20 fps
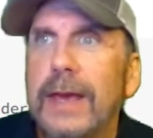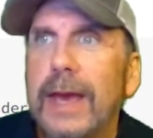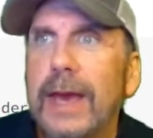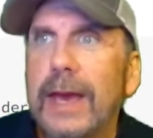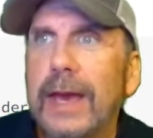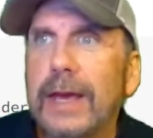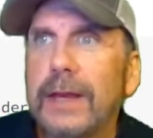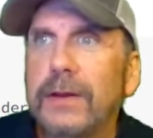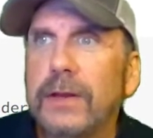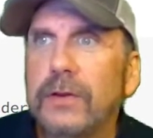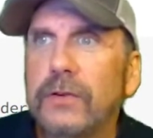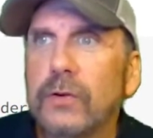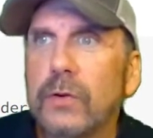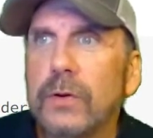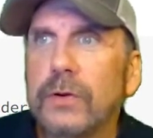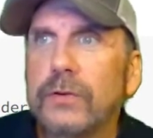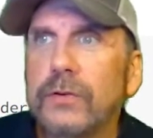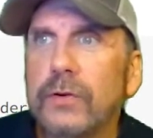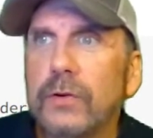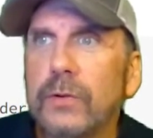and it's
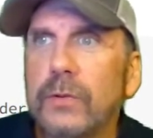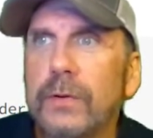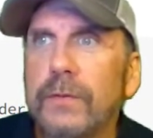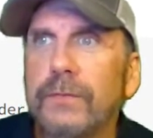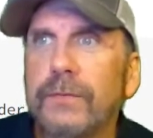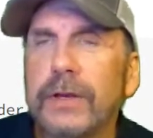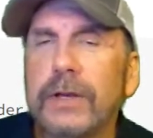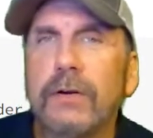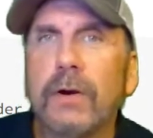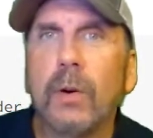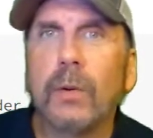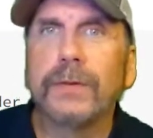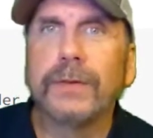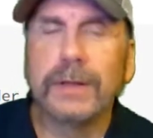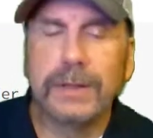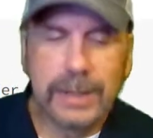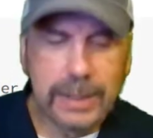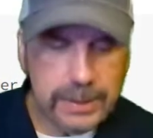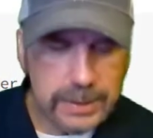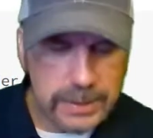going to figure out what
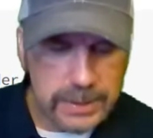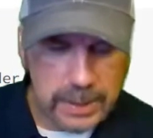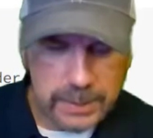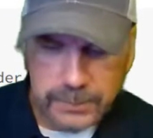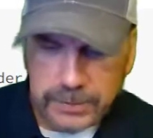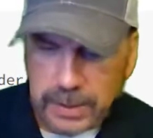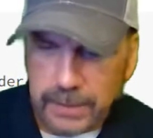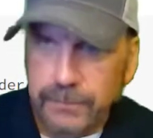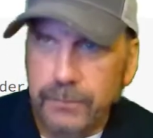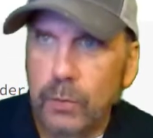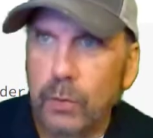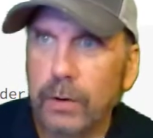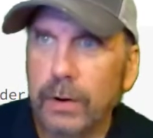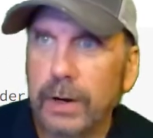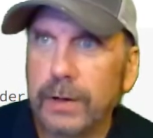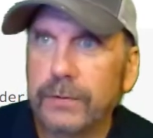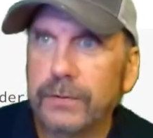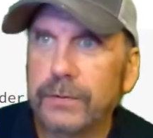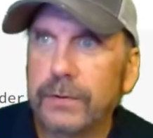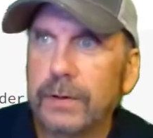the data types are for
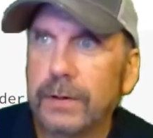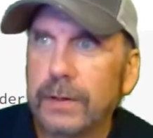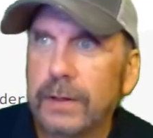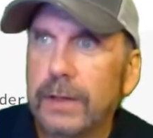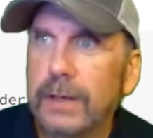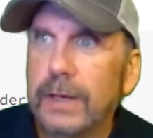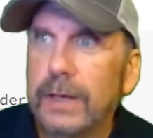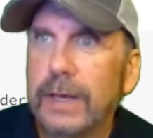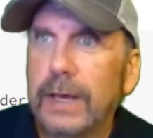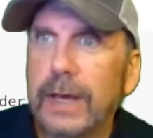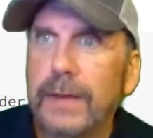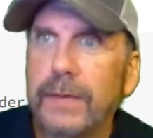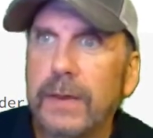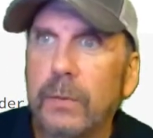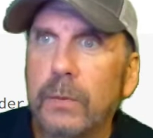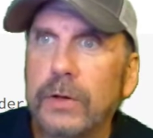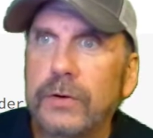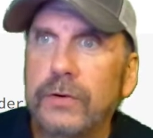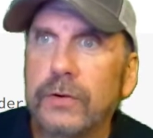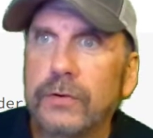us. And
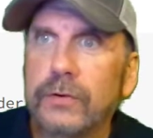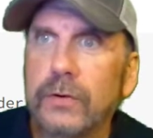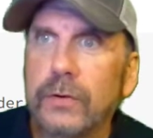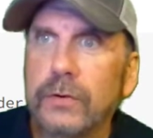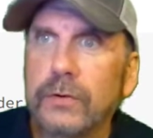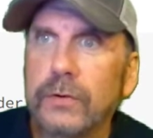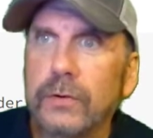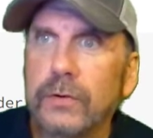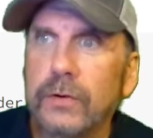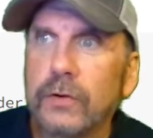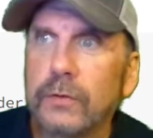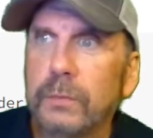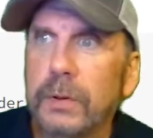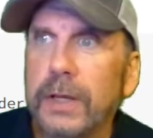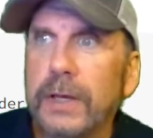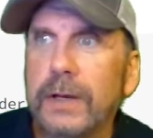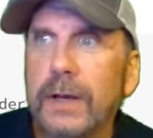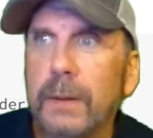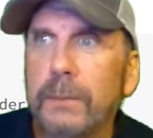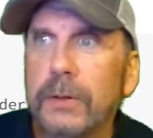then we're just going to
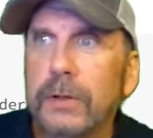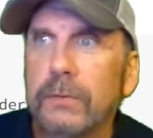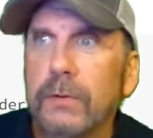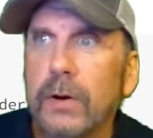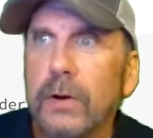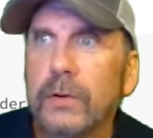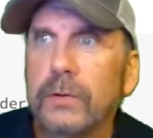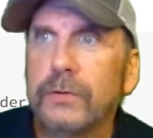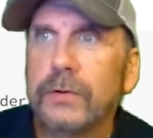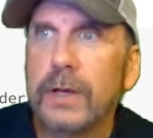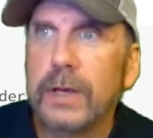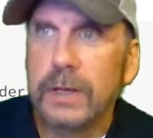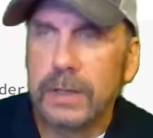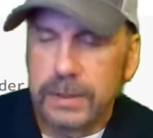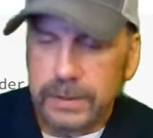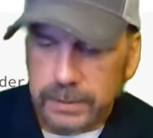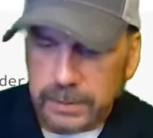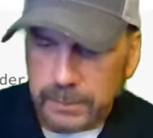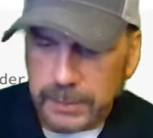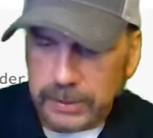display a couple of rows
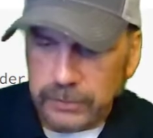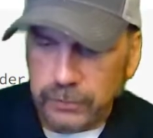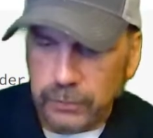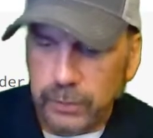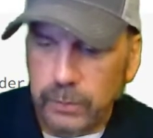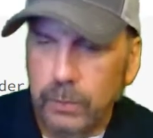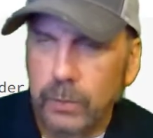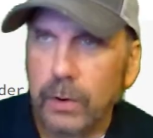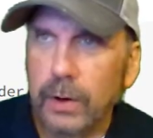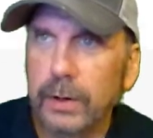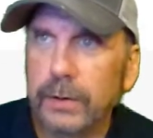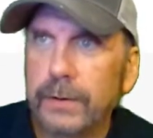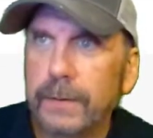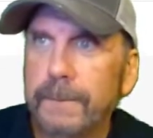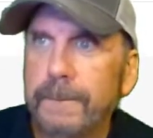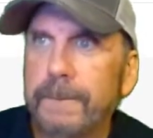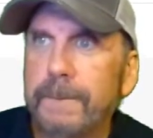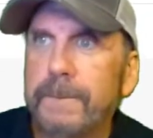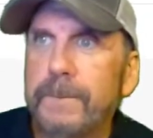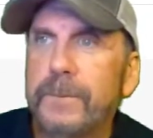to make sure it worked.
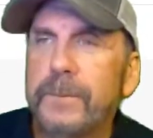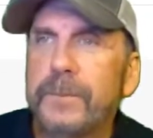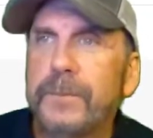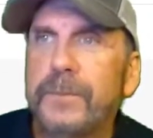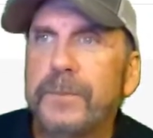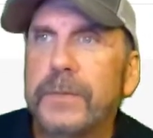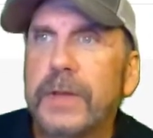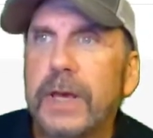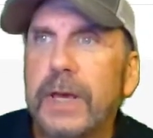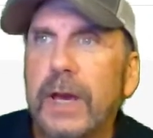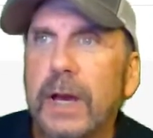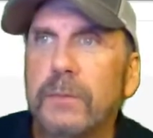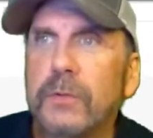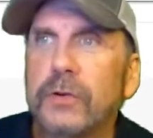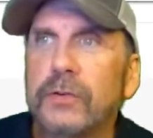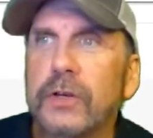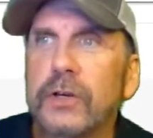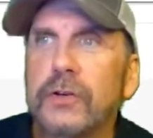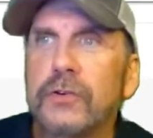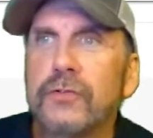I'm
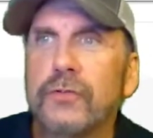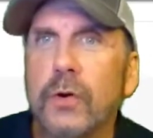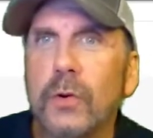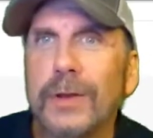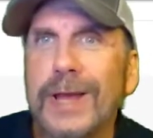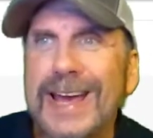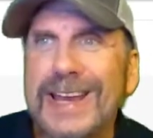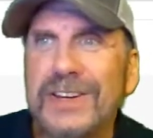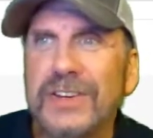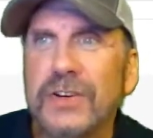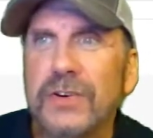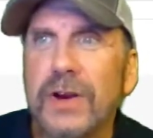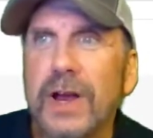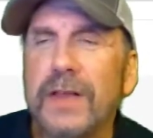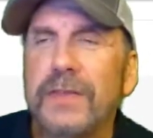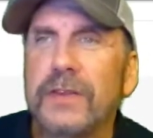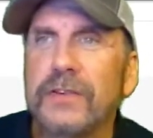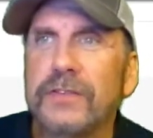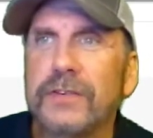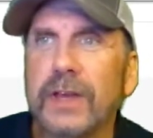using Control Enter
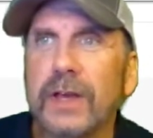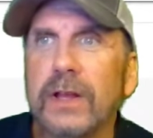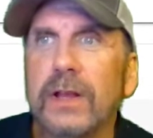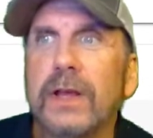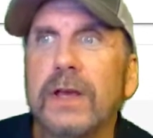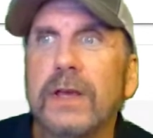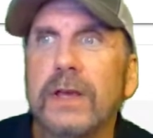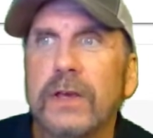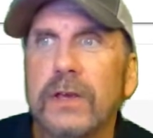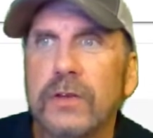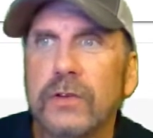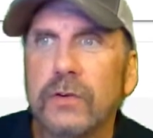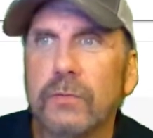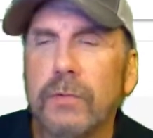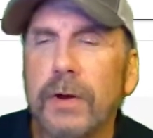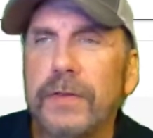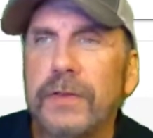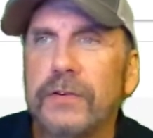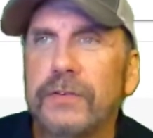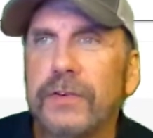on the cell to
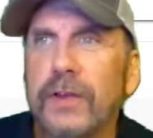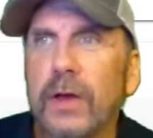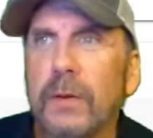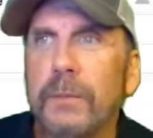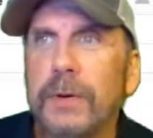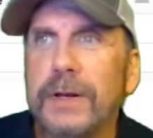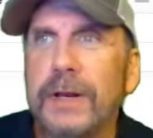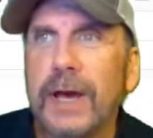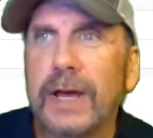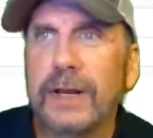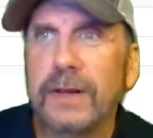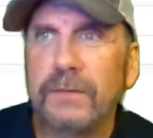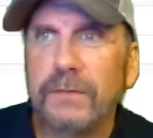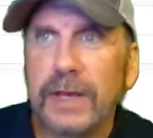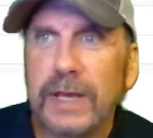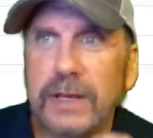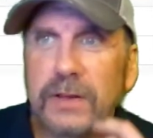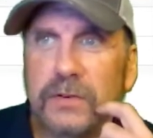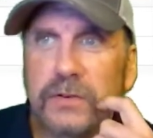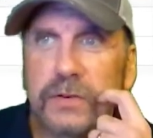run the cell but not
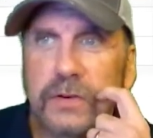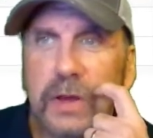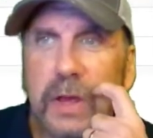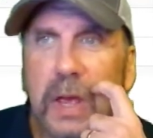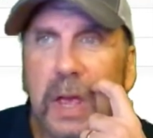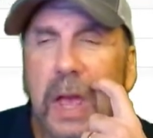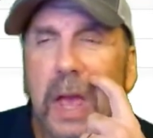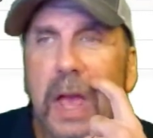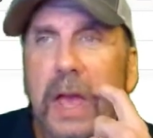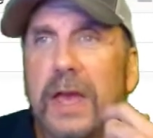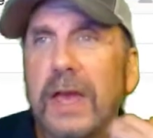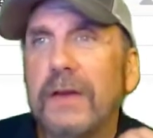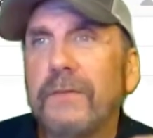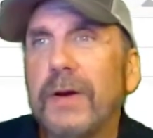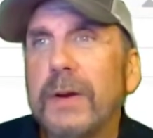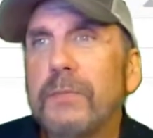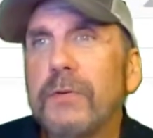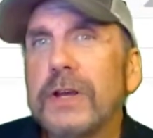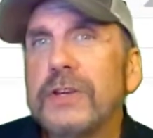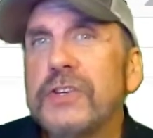advance. If
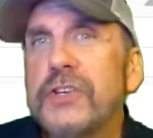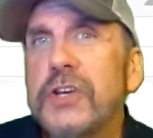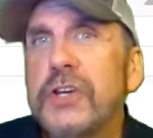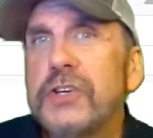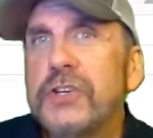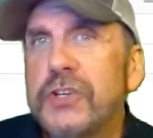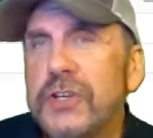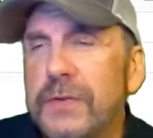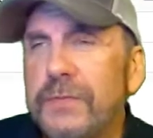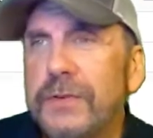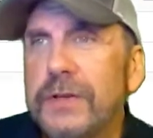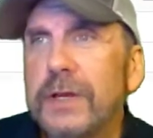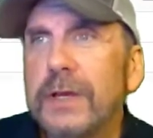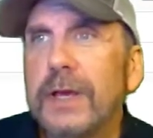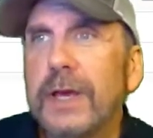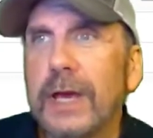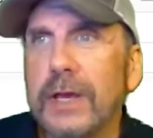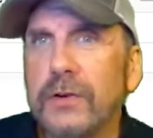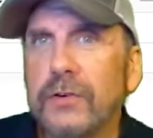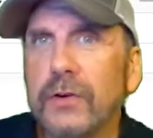I press Shift
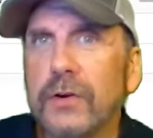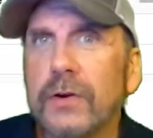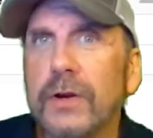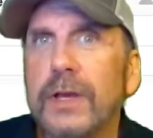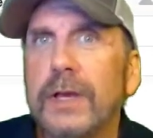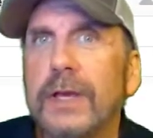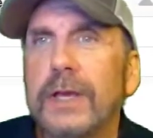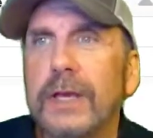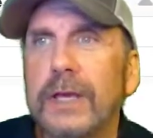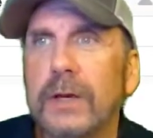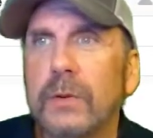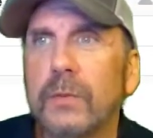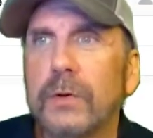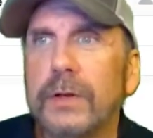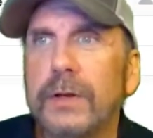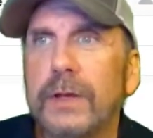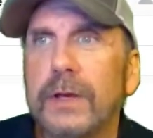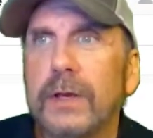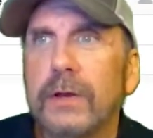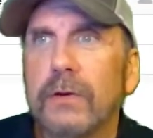Enter, it would